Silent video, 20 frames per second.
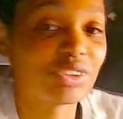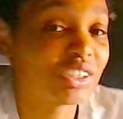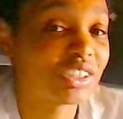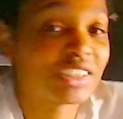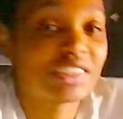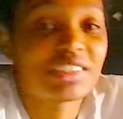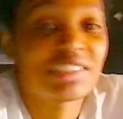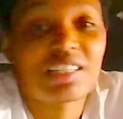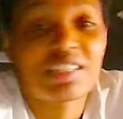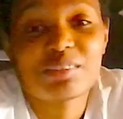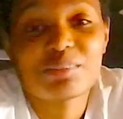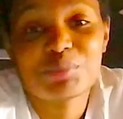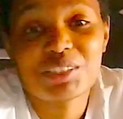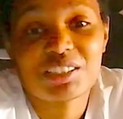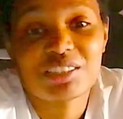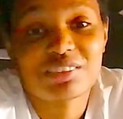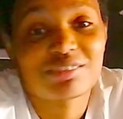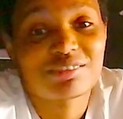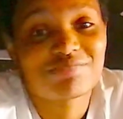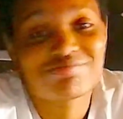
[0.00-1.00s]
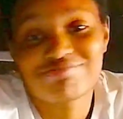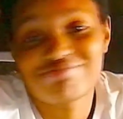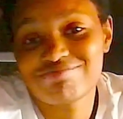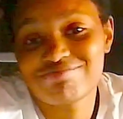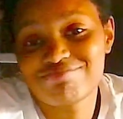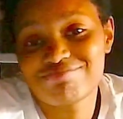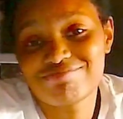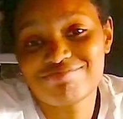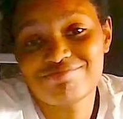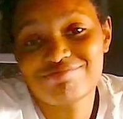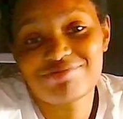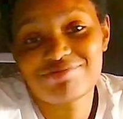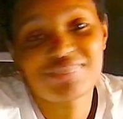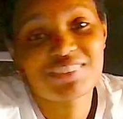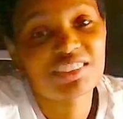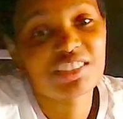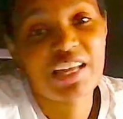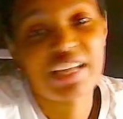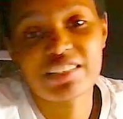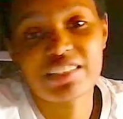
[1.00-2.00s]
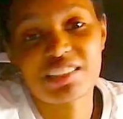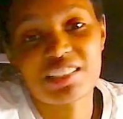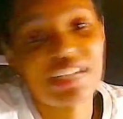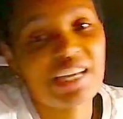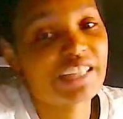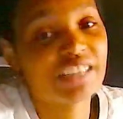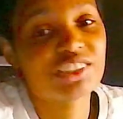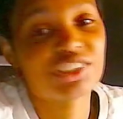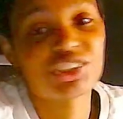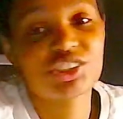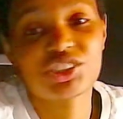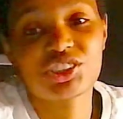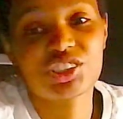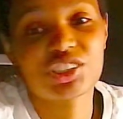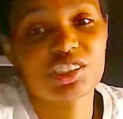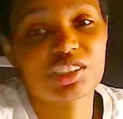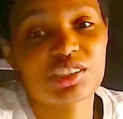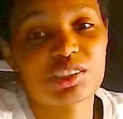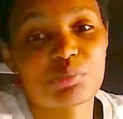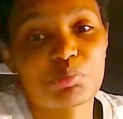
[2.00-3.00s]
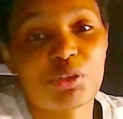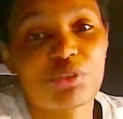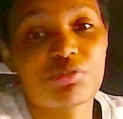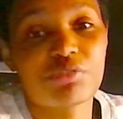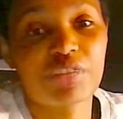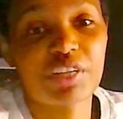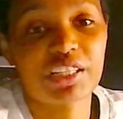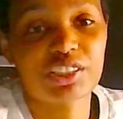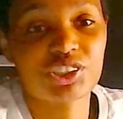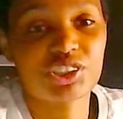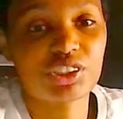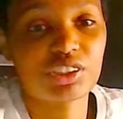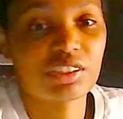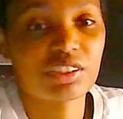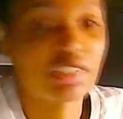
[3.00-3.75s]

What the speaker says: because the edge is just perfection.